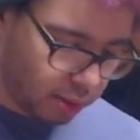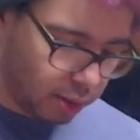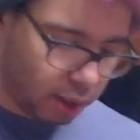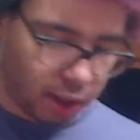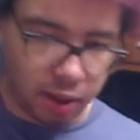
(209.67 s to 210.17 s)

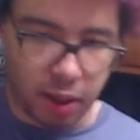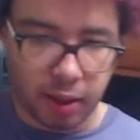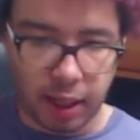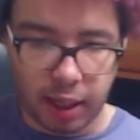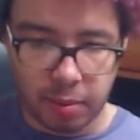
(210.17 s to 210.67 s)
don't know how
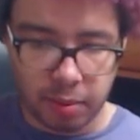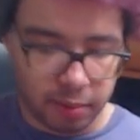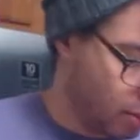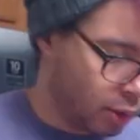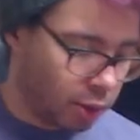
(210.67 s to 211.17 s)
that happened.
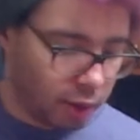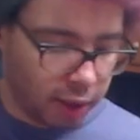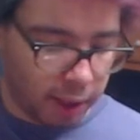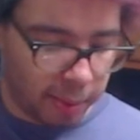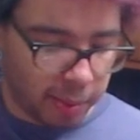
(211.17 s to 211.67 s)
Growing
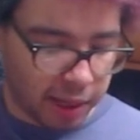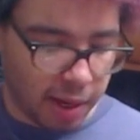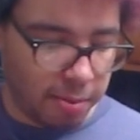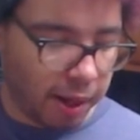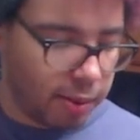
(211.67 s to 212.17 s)
up, it
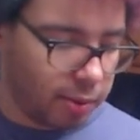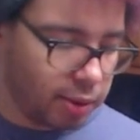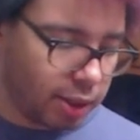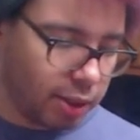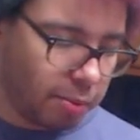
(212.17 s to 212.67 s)
became penguins.
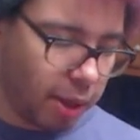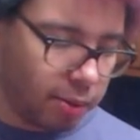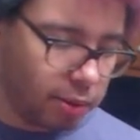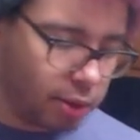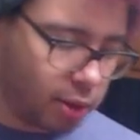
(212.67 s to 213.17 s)
I think
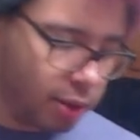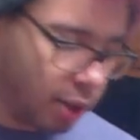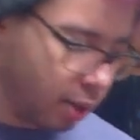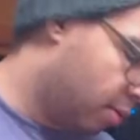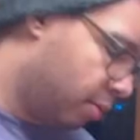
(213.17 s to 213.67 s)
penguins are just
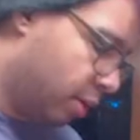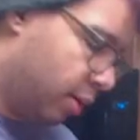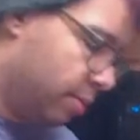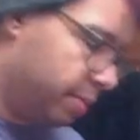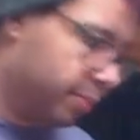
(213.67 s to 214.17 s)
sick,
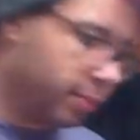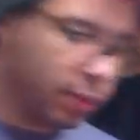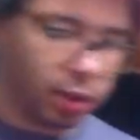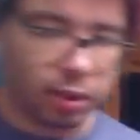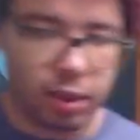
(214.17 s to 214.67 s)
but
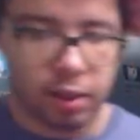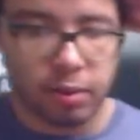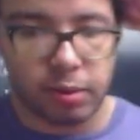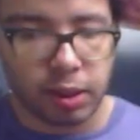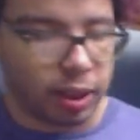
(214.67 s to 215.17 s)
as a kid, it
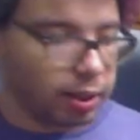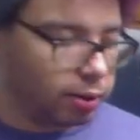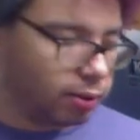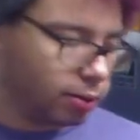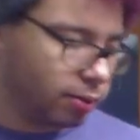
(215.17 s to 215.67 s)
was
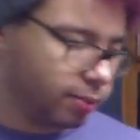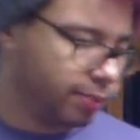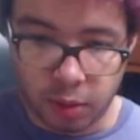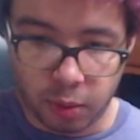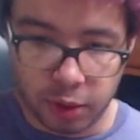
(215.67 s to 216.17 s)
lions.
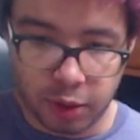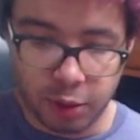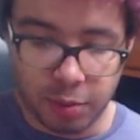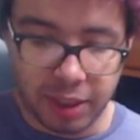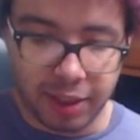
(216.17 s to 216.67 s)
What do you
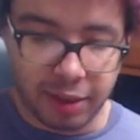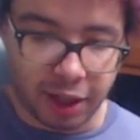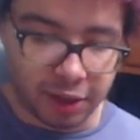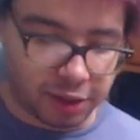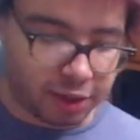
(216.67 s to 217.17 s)
mean
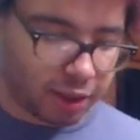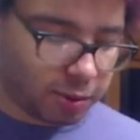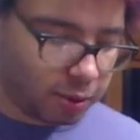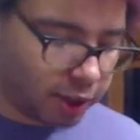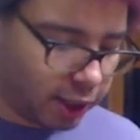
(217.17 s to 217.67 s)
got stuck
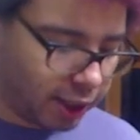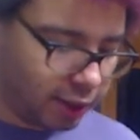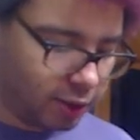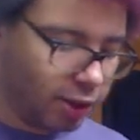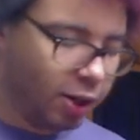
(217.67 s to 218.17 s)
with
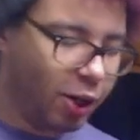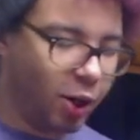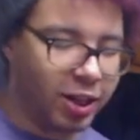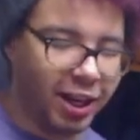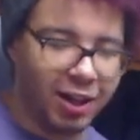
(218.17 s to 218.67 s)
lions?
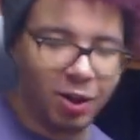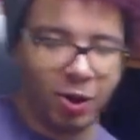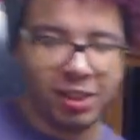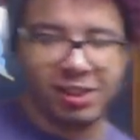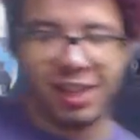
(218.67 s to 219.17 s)
Okay, I know
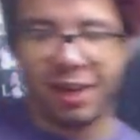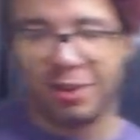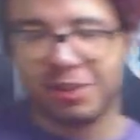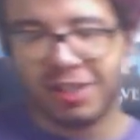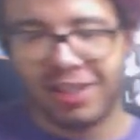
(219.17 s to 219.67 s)
it
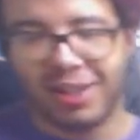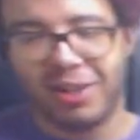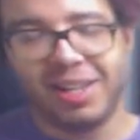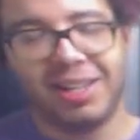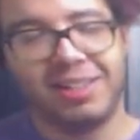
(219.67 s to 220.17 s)
sounds like... Okay,